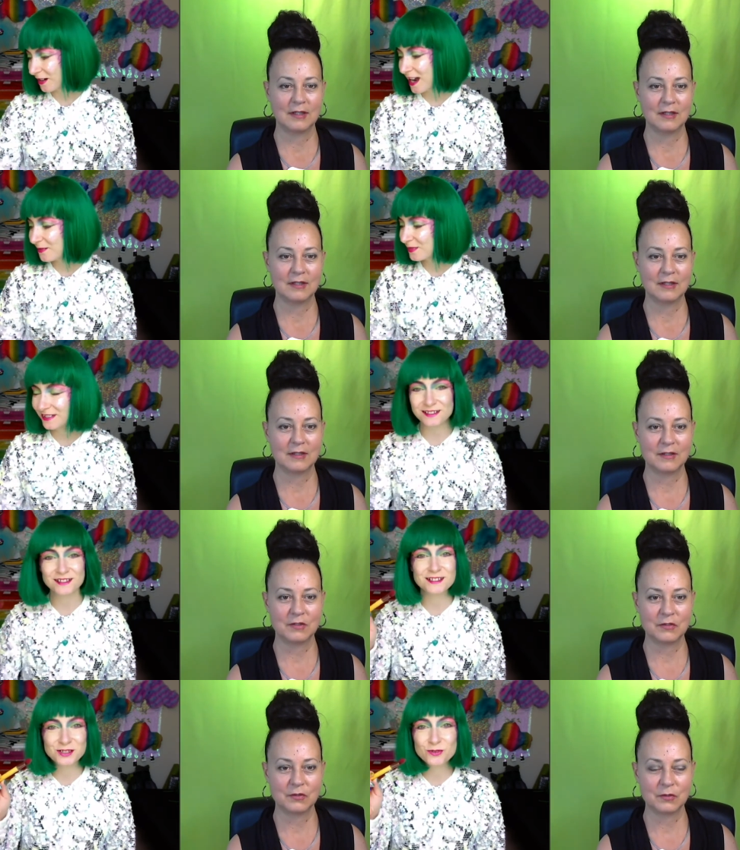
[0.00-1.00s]
Speaker 1: grabs
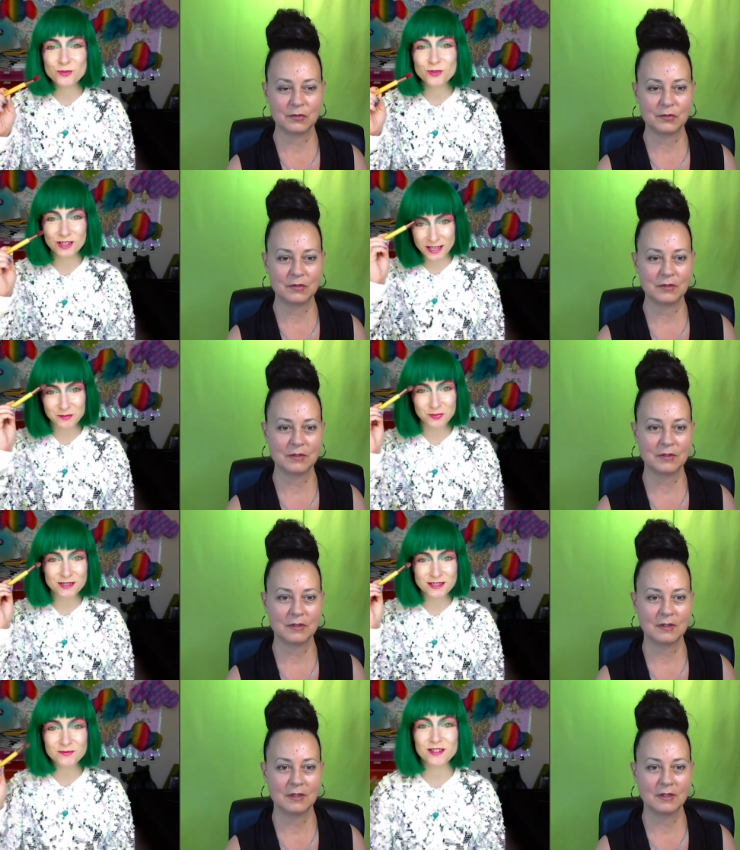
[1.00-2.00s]
the tool and
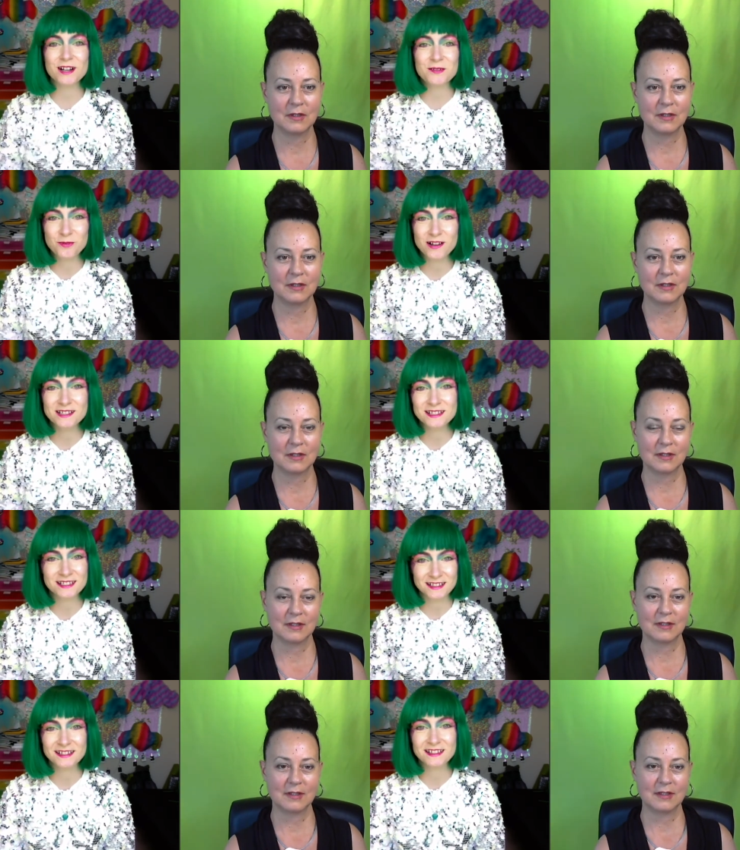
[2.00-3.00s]
puts it where I want
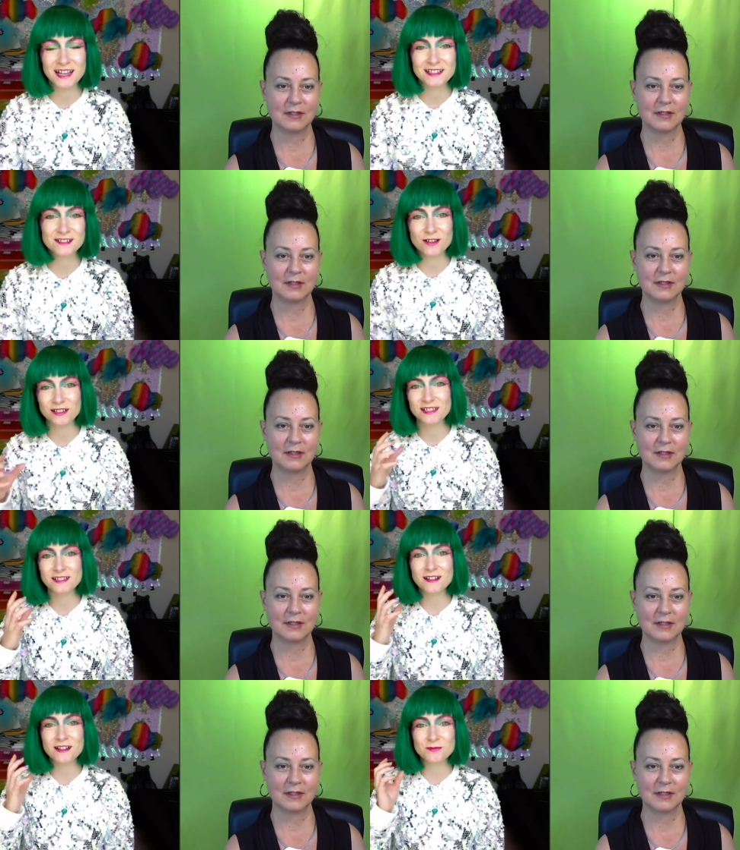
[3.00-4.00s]
it, and that is all.
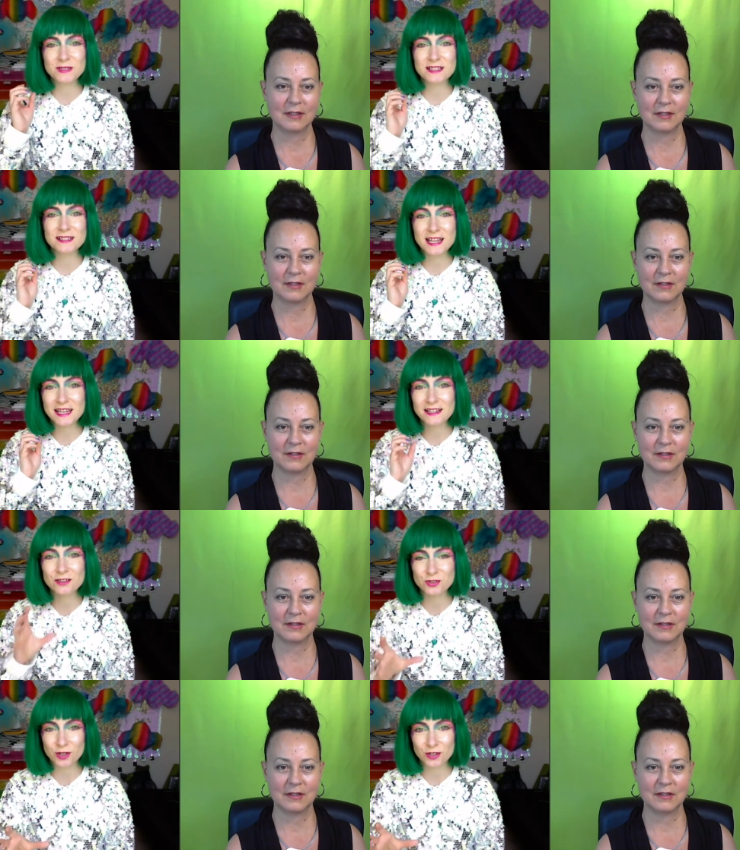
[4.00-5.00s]
It is not me
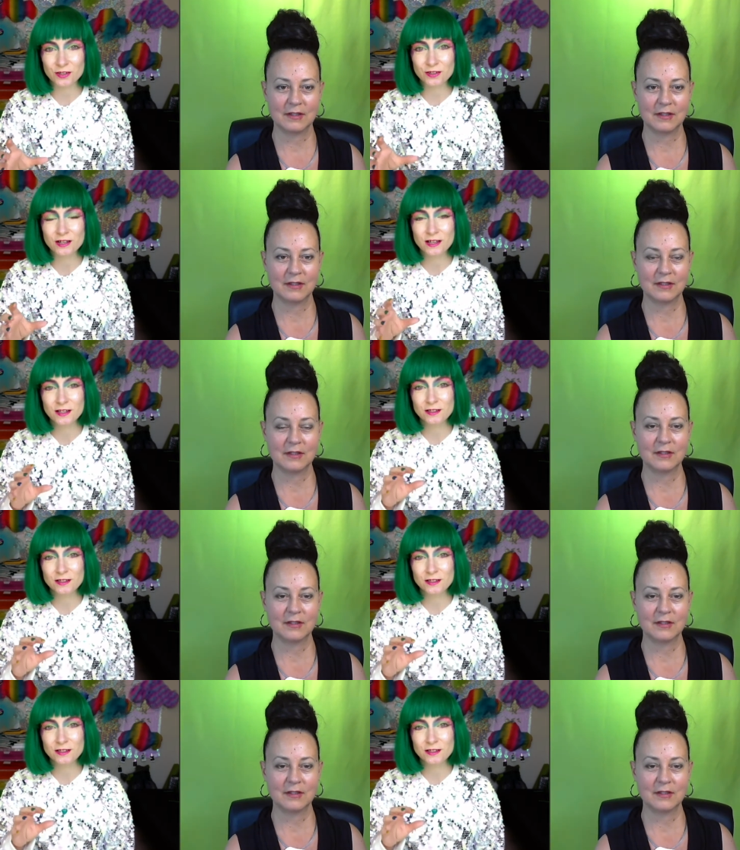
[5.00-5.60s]
saying to her,